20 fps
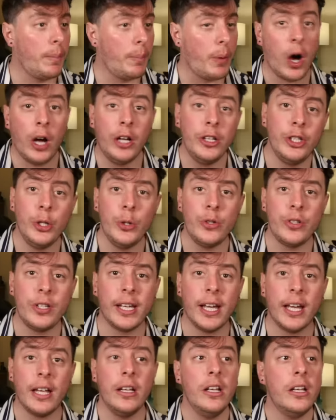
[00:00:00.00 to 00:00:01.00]
upon
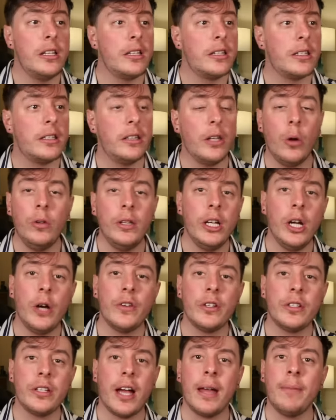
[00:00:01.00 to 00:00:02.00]
using it, slowly
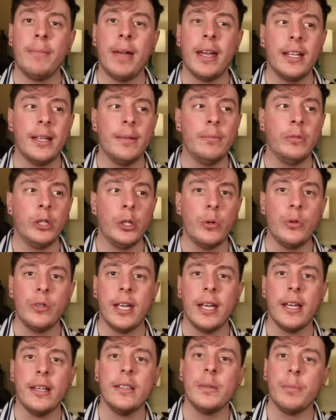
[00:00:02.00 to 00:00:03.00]
over time made him lose
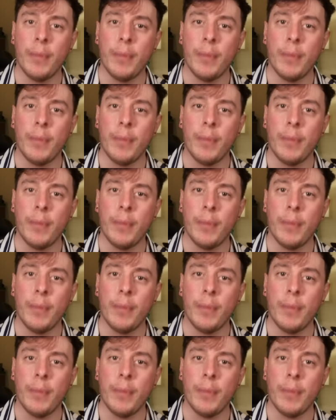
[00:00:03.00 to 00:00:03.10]
his